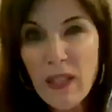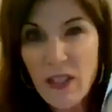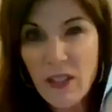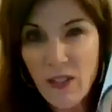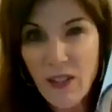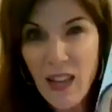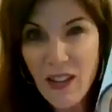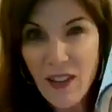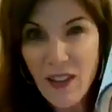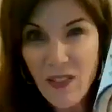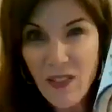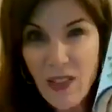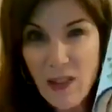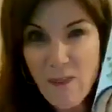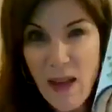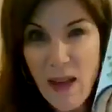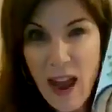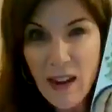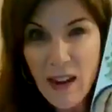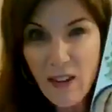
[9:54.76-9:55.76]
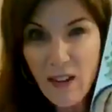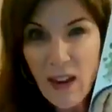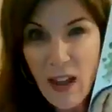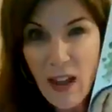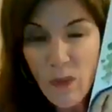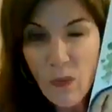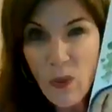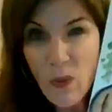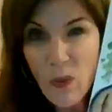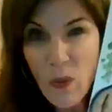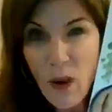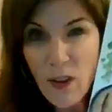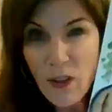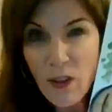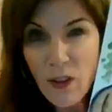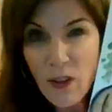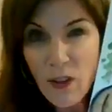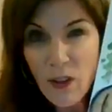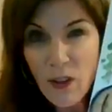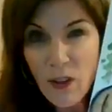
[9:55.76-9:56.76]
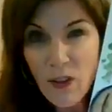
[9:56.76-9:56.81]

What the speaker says: creative in the background with what you're